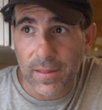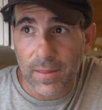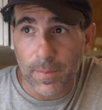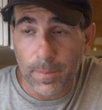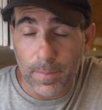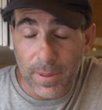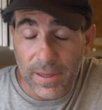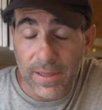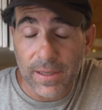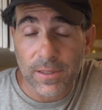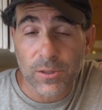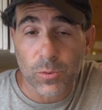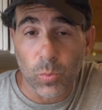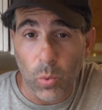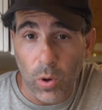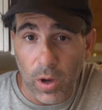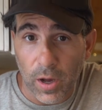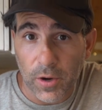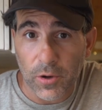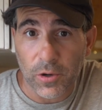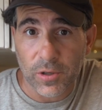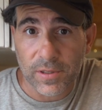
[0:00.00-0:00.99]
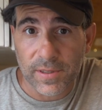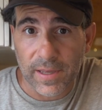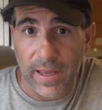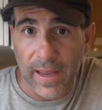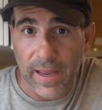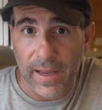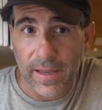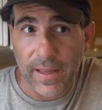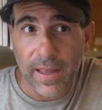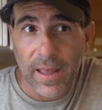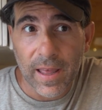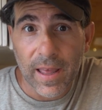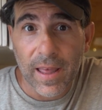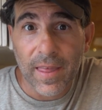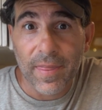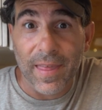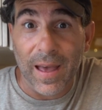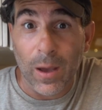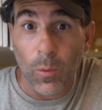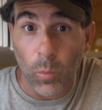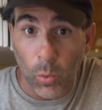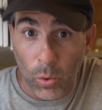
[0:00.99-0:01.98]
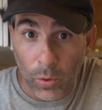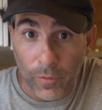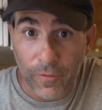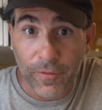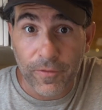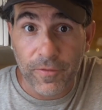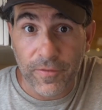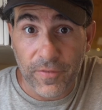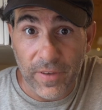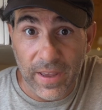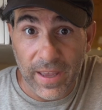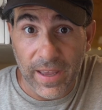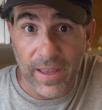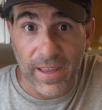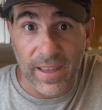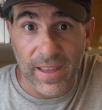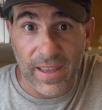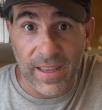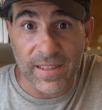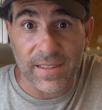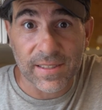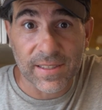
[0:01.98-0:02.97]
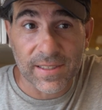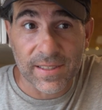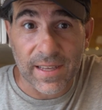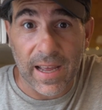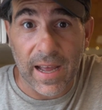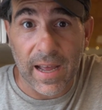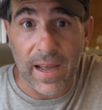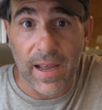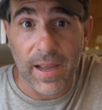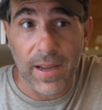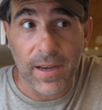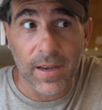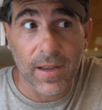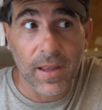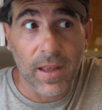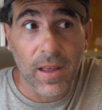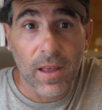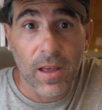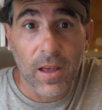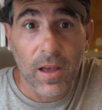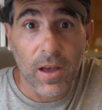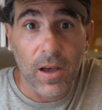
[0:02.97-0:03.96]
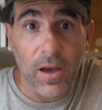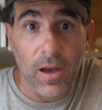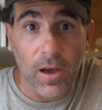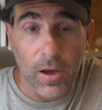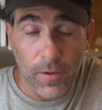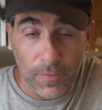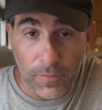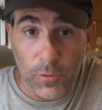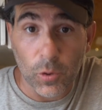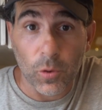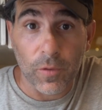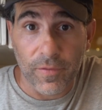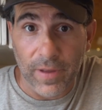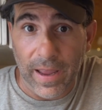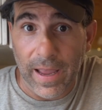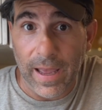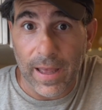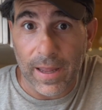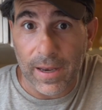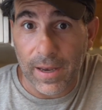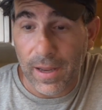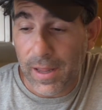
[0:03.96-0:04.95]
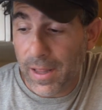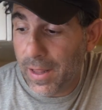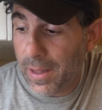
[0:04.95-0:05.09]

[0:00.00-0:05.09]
the biggest water tank that will fit inside of your van,